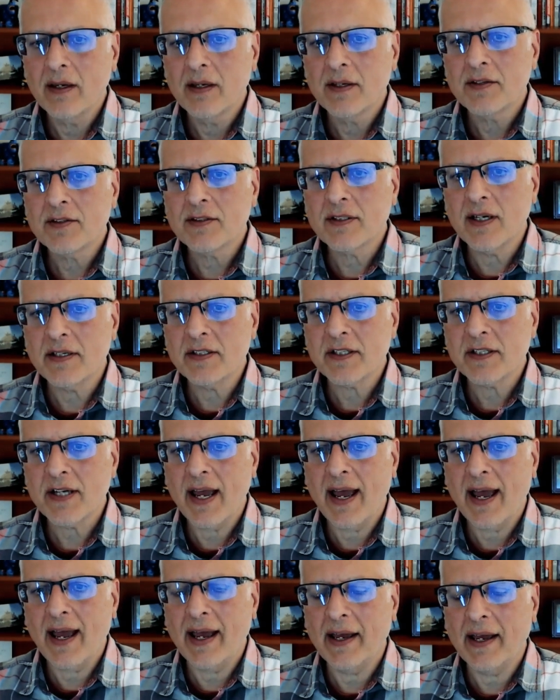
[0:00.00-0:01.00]
such
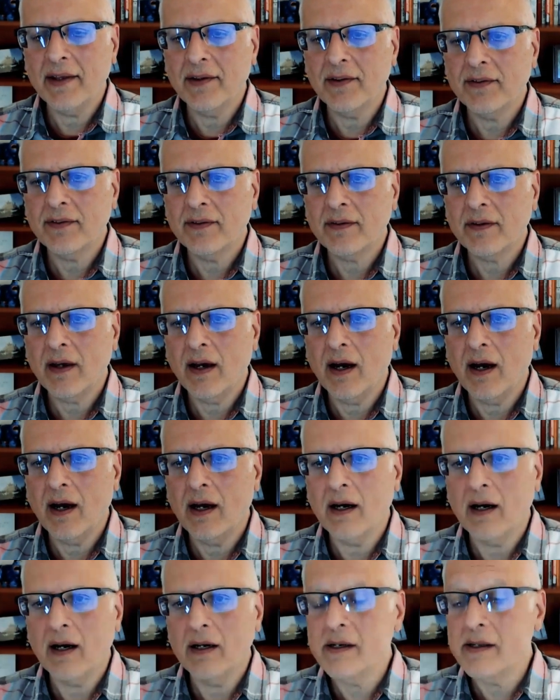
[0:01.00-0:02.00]
as
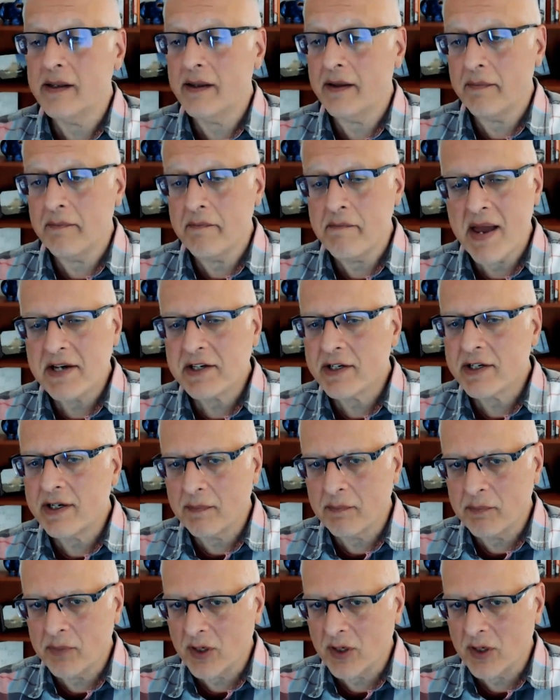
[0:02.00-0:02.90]
mentioning